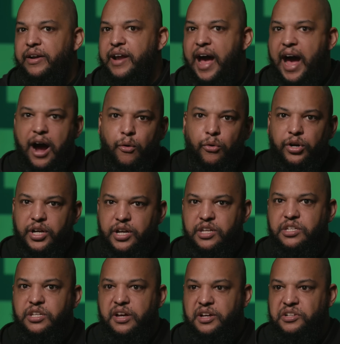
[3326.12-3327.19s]
an hour
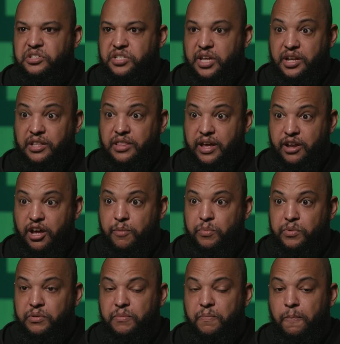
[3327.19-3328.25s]
into us setting that
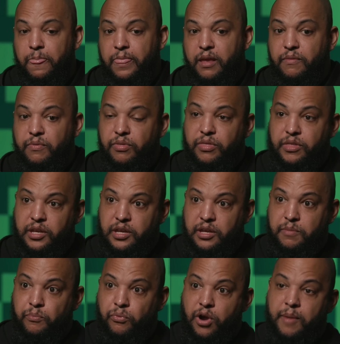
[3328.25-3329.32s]
up,
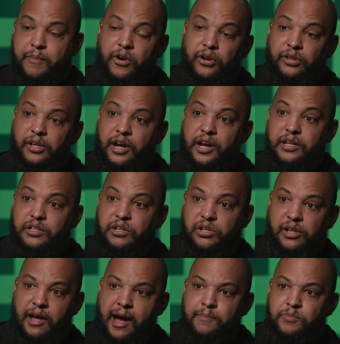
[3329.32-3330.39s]
the primary line
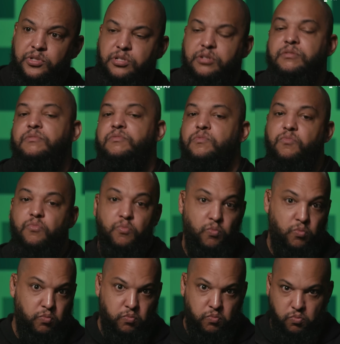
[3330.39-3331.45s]
collapsed.
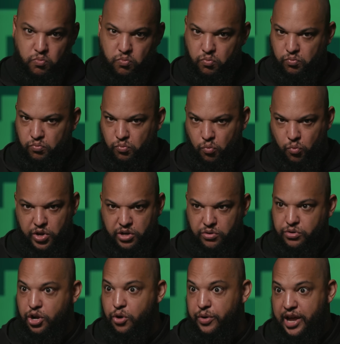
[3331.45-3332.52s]
We
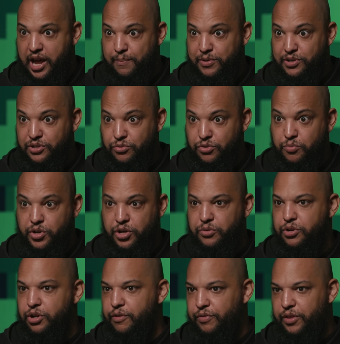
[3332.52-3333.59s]
don't know what happened to them. We don't
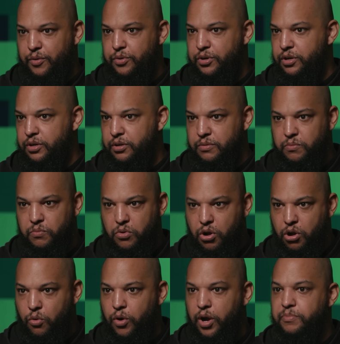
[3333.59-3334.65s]
know if they were
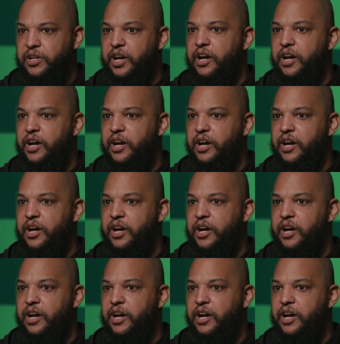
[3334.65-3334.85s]
all wiped